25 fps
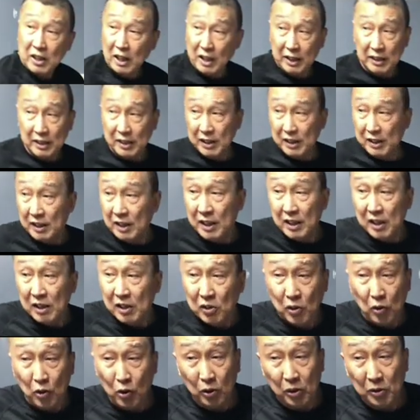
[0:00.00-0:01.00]
and
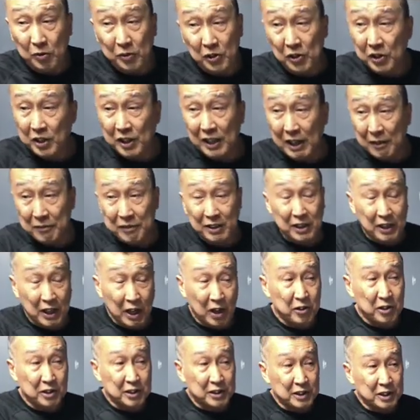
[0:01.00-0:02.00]
all of you can have a
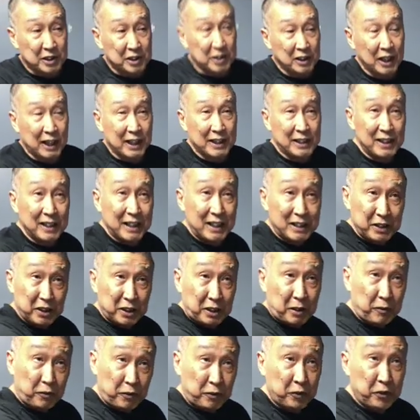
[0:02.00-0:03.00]
go at this later, and
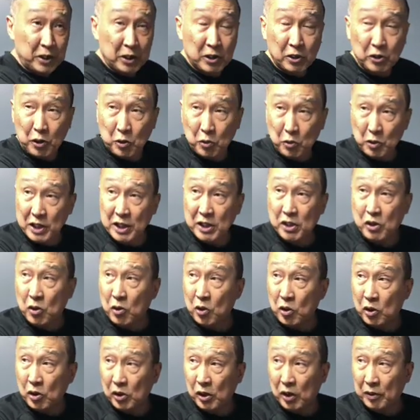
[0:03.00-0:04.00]
you can feel the
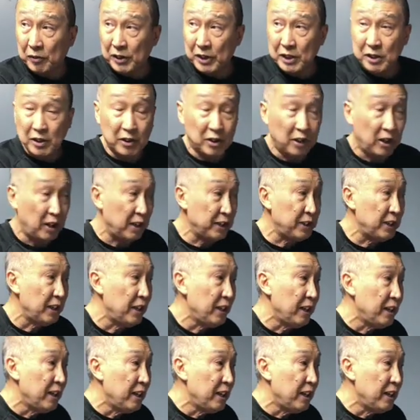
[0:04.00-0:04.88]
recoil of it, right?